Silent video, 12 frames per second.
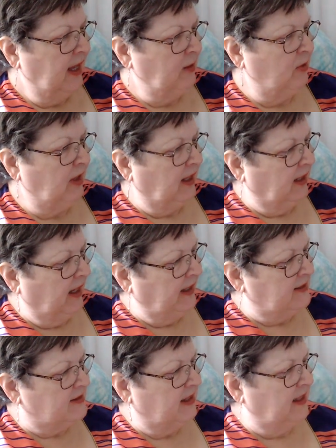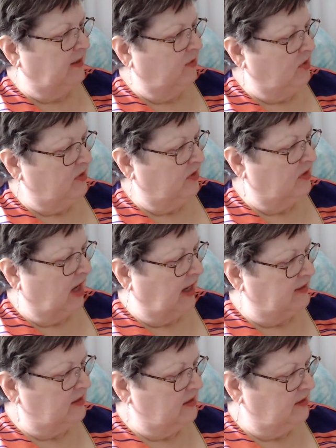And what I like is they give you the
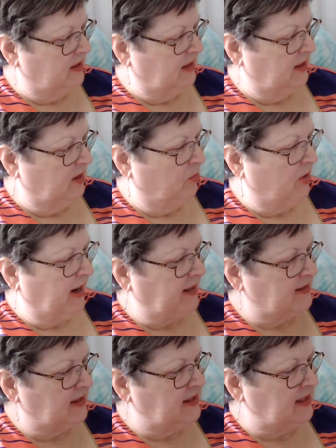sizes, then in the brackets they